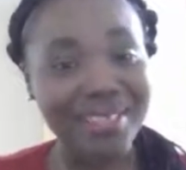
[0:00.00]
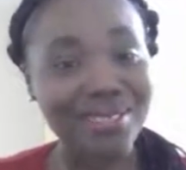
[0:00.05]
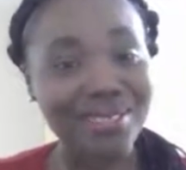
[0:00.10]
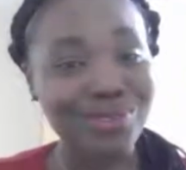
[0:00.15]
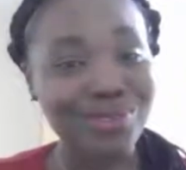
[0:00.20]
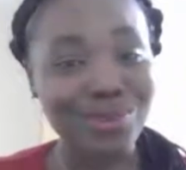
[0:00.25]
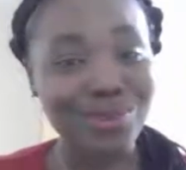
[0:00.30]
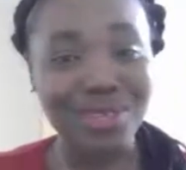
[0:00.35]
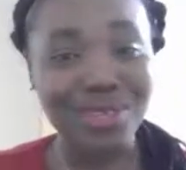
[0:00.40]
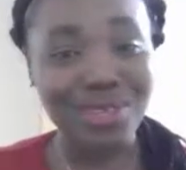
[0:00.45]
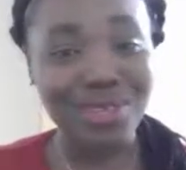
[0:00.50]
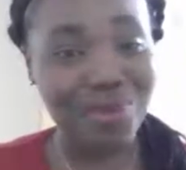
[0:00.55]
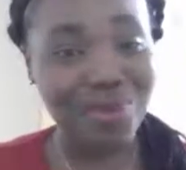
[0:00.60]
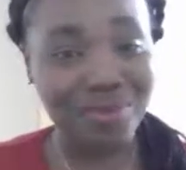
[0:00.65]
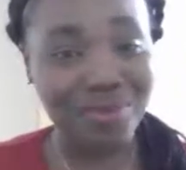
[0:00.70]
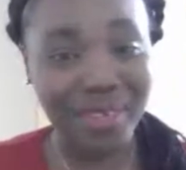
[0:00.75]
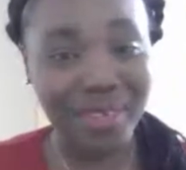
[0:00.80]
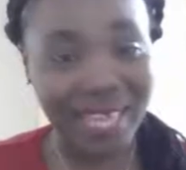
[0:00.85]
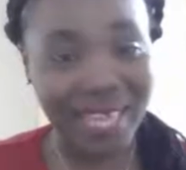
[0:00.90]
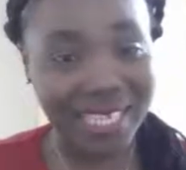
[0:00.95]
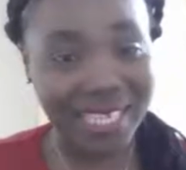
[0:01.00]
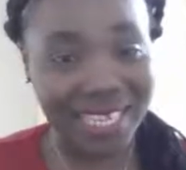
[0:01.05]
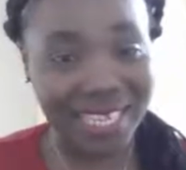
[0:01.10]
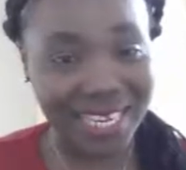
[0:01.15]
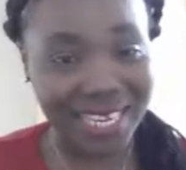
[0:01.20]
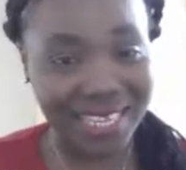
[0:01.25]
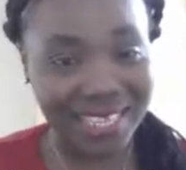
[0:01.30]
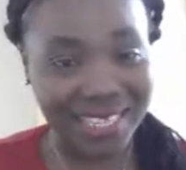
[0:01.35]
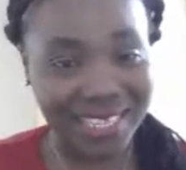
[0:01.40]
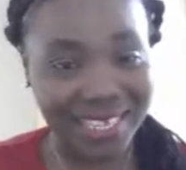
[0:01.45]
so they don't forget
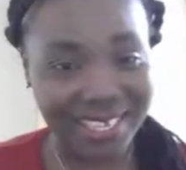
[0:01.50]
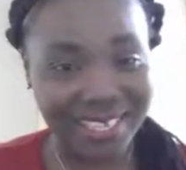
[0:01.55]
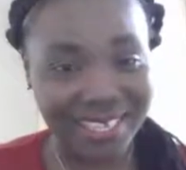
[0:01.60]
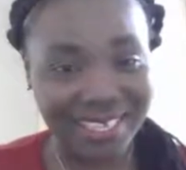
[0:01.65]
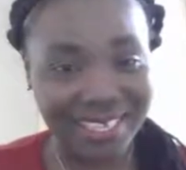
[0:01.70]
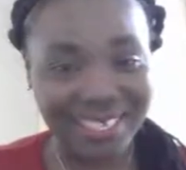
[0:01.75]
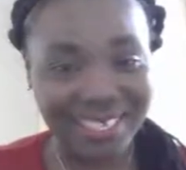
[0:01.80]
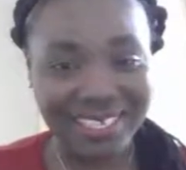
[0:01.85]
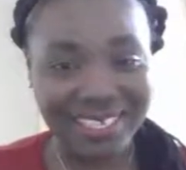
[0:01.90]
anything.